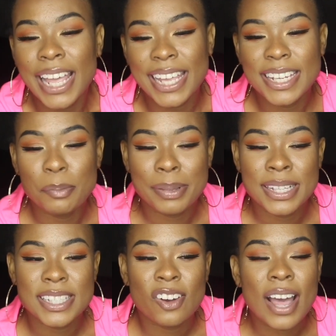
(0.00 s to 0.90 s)
it
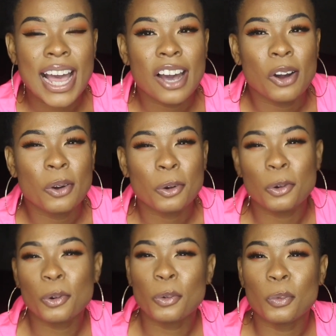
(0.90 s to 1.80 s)
depends on how
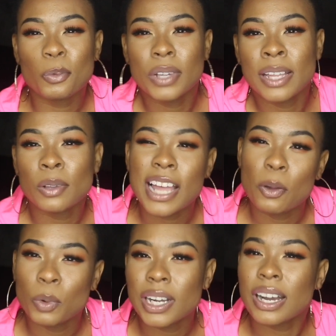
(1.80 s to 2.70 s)
and
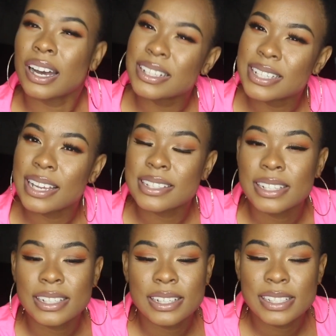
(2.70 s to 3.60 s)
like what context
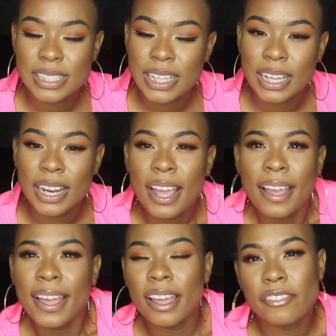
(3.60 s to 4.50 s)
it's in.
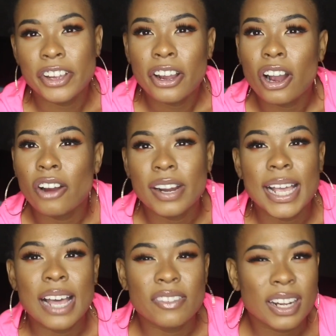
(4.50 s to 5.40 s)
If you're already
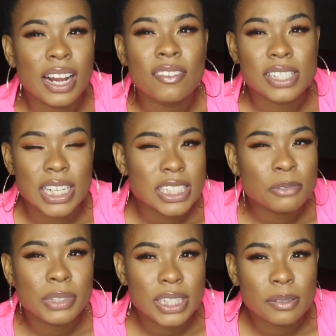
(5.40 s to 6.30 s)
having a
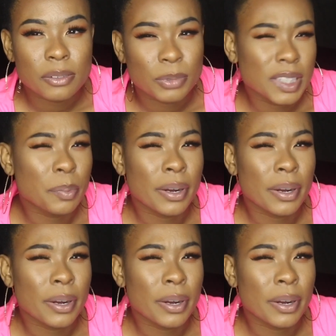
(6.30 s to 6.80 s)
conversation with the